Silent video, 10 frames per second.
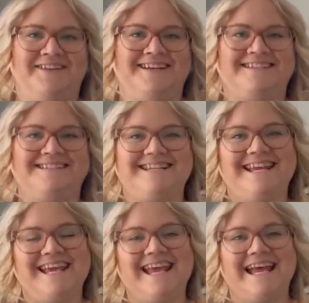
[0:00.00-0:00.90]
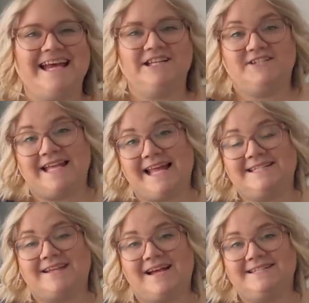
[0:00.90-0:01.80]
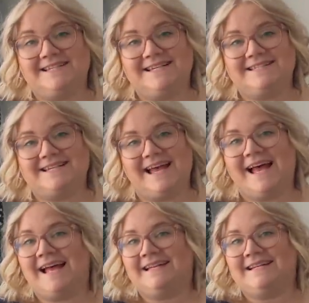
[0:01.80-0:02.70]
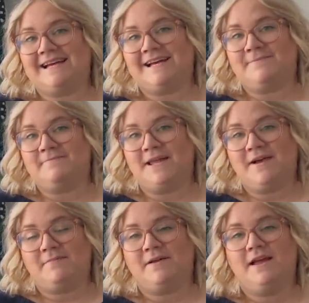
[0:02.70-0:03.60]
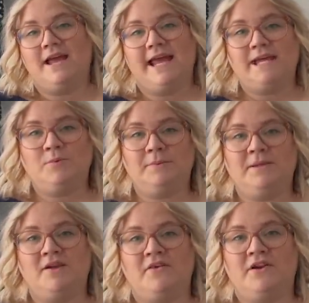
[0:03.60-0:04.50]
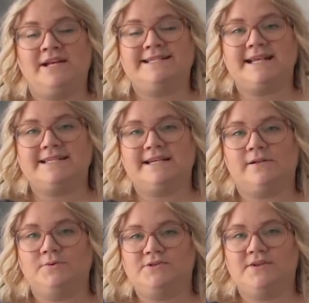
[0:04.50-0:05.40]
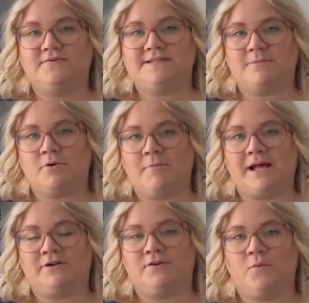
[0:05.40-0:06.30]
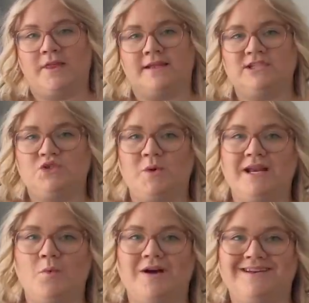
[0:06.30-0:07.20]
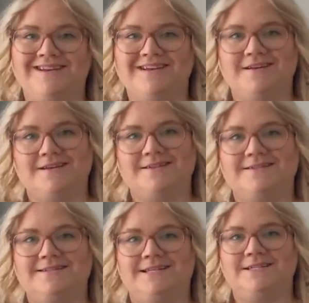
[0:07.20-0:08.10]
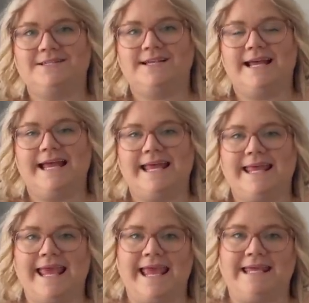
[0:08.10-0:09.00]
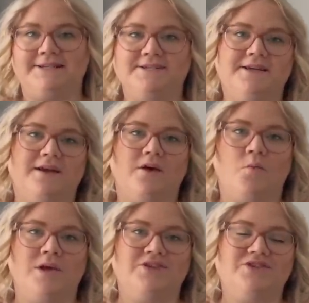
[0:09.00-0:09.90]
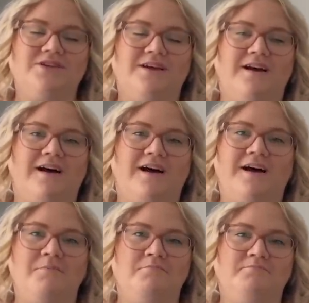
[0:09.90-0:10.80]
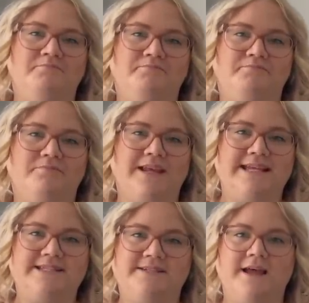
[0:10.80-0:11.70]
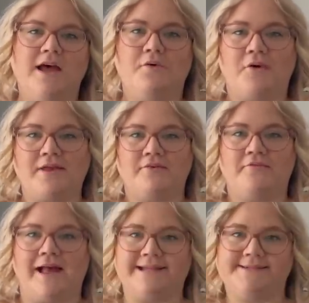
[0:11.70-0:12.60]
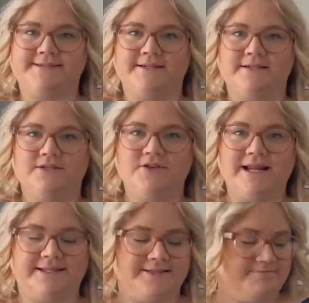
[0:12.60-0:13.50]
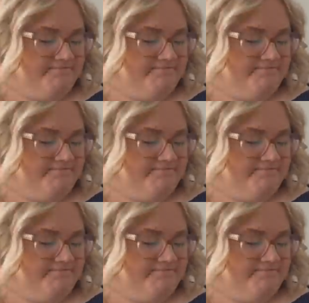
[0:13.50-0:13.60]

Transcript: this tee to 10 sizes and um, yeah, it will be a very size inclusive summer pattern with a 21 stitch gauge which um, is rather fast to knit.